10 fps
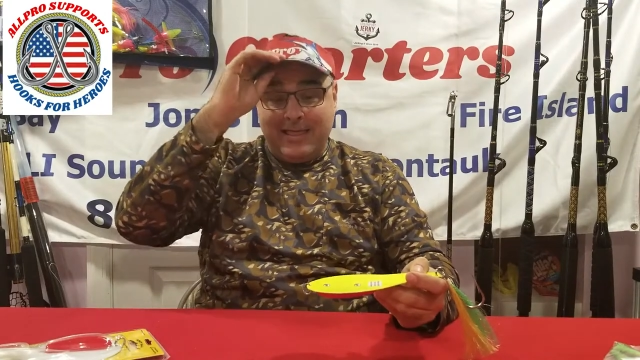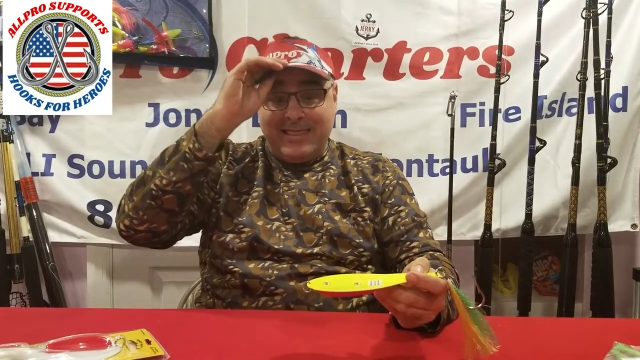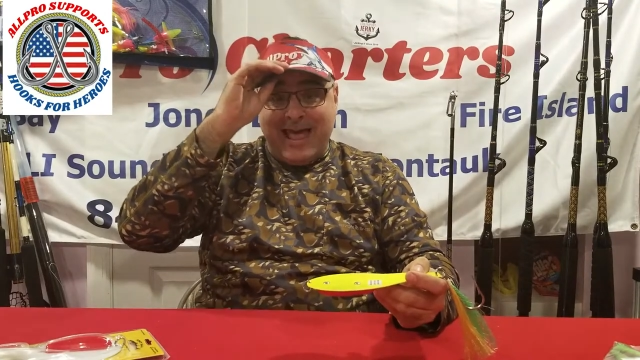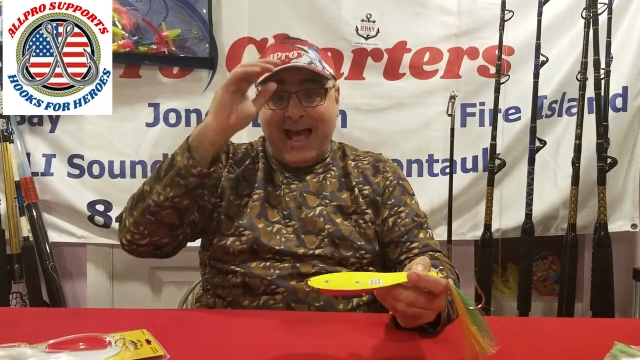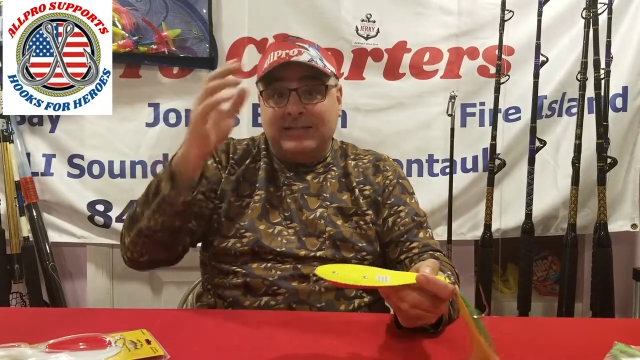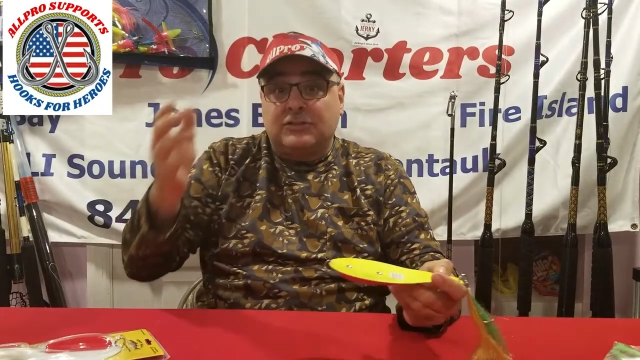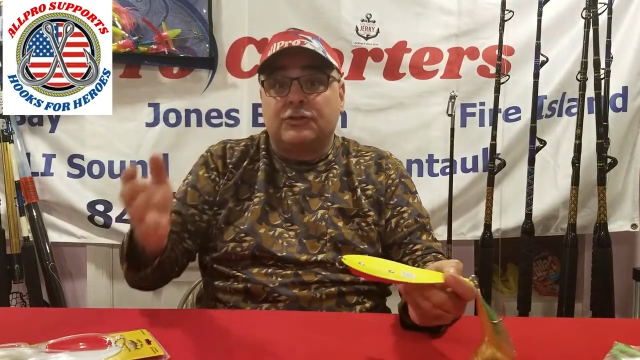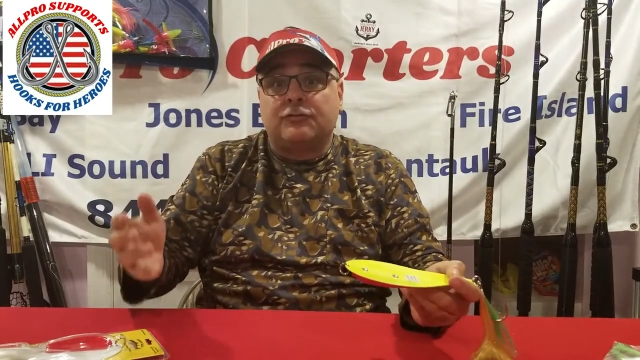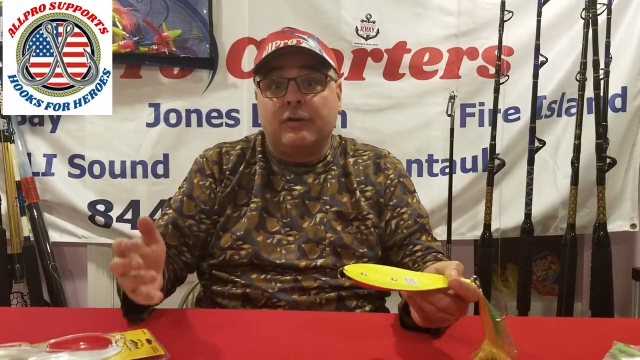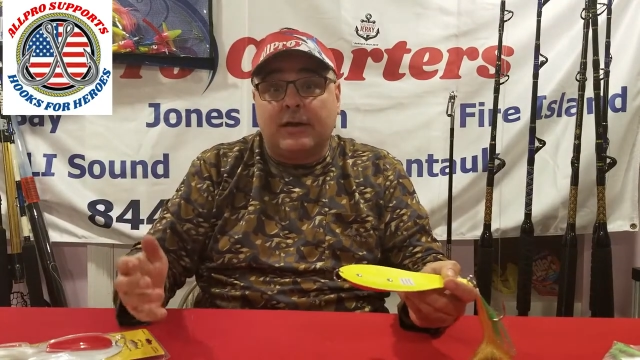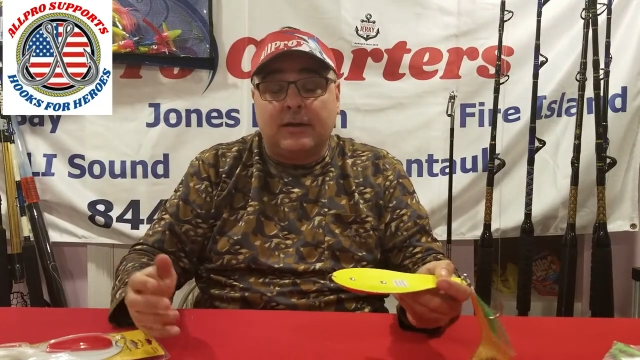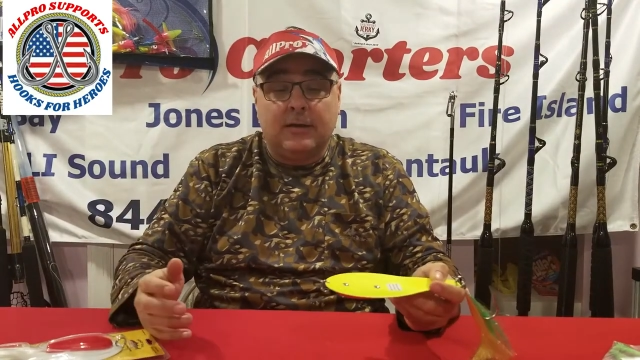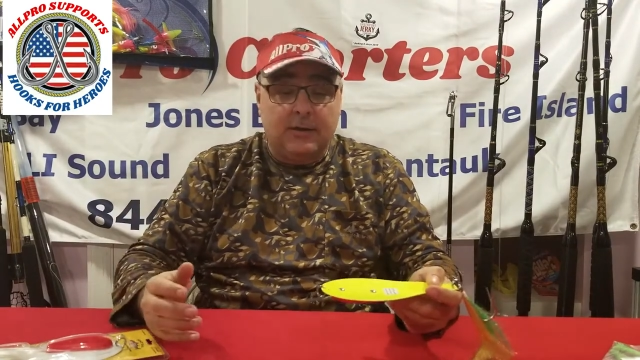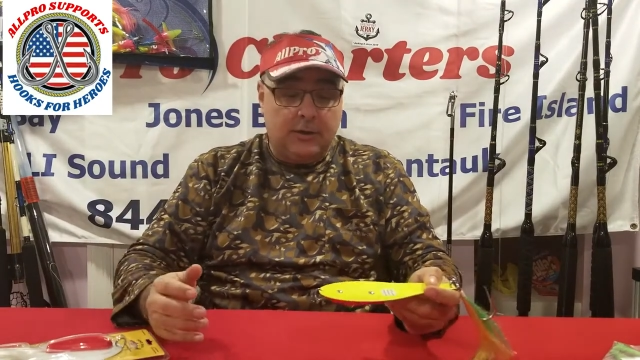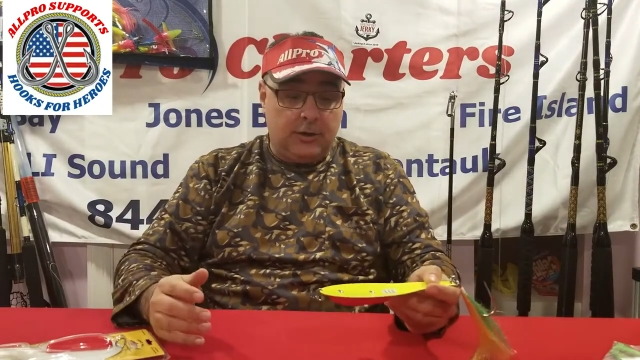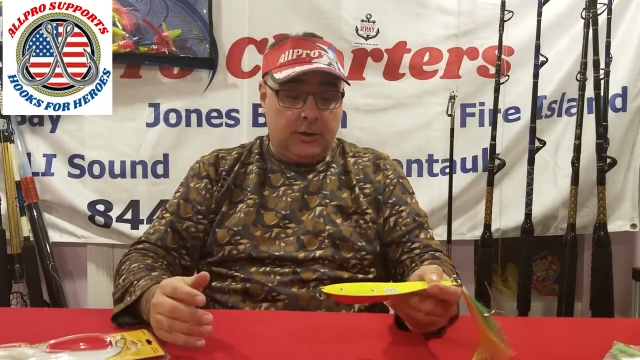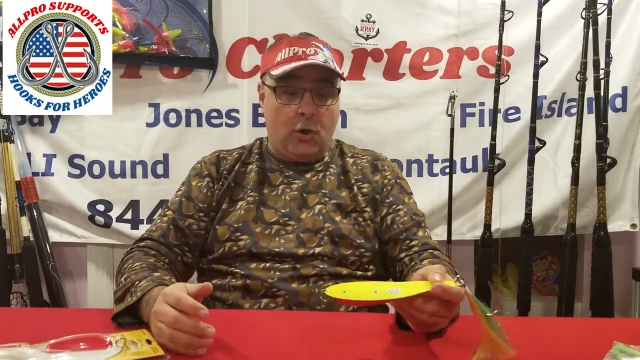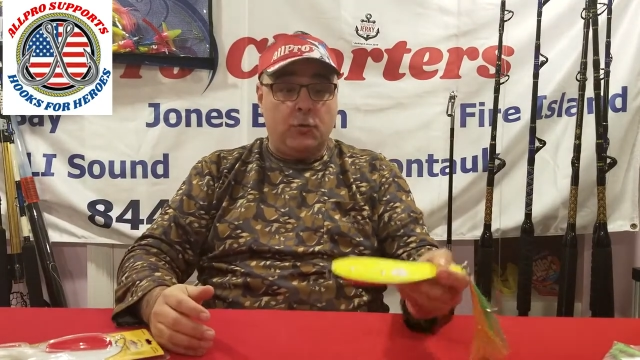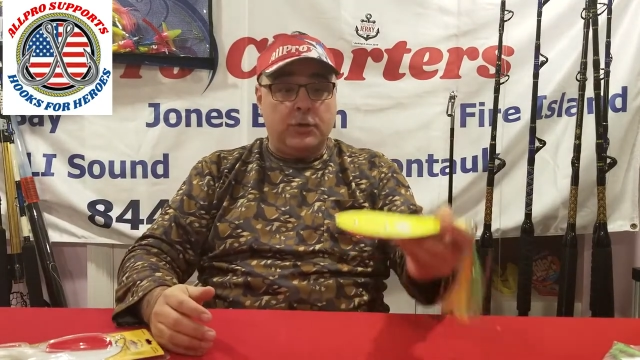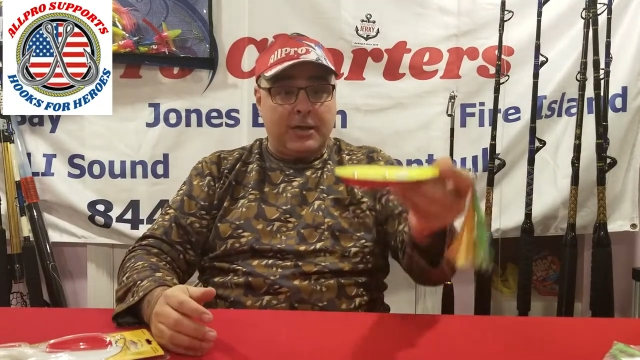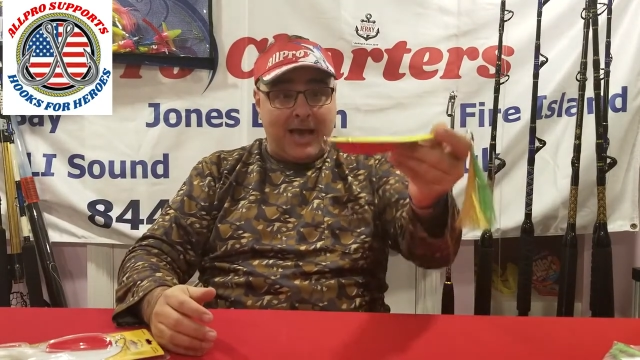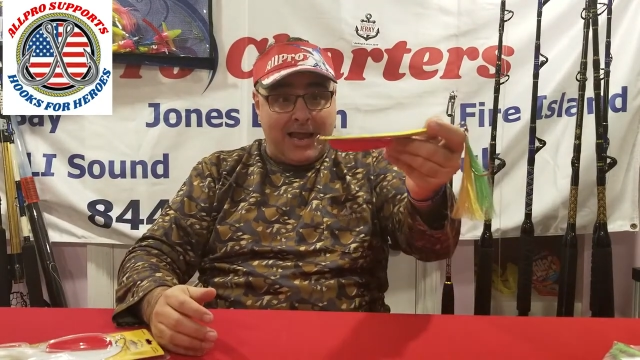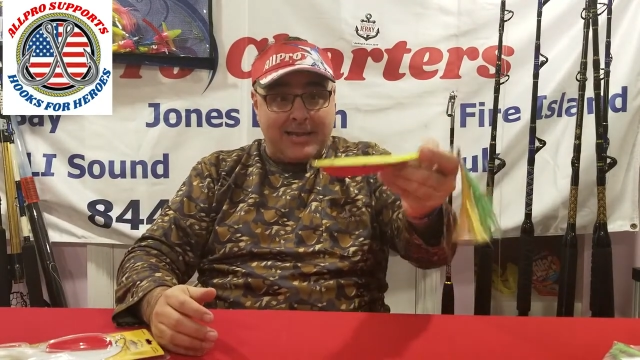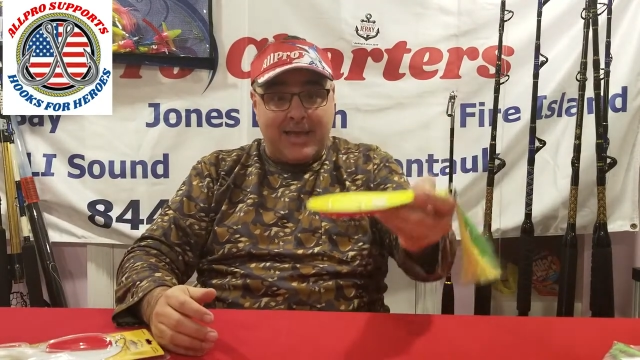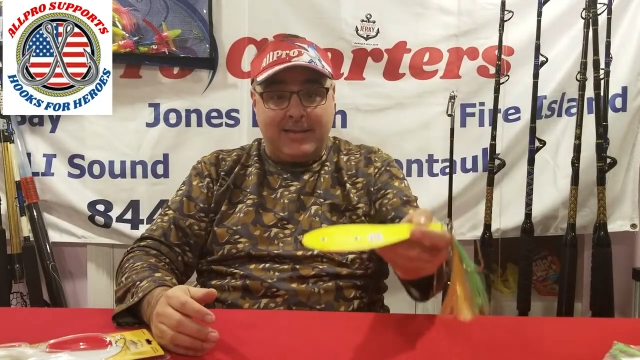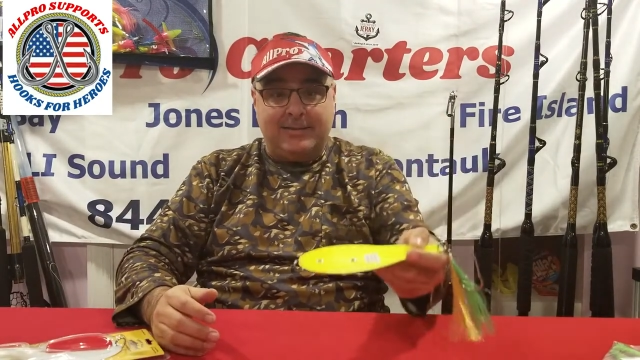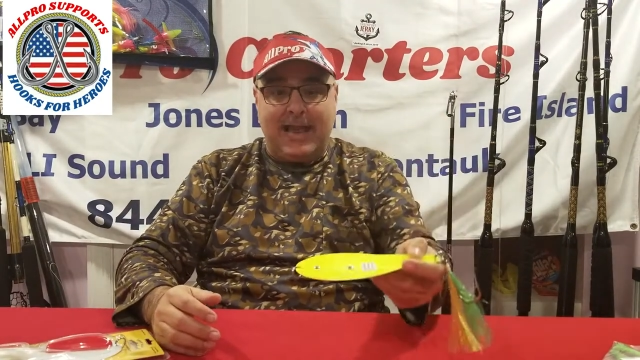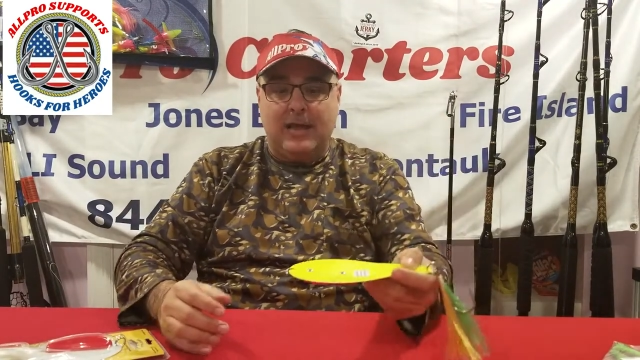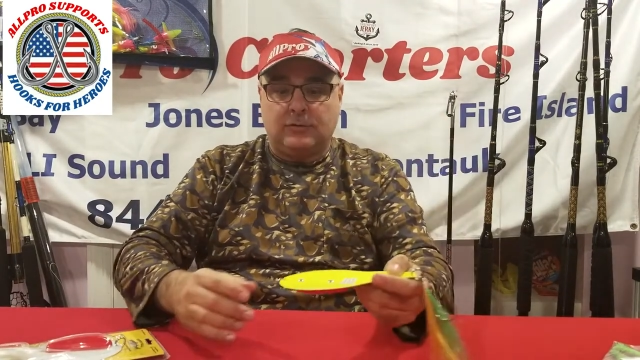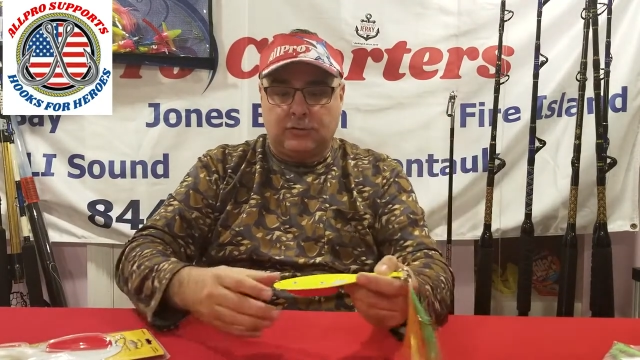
That's the trick. You know, you got to get it down.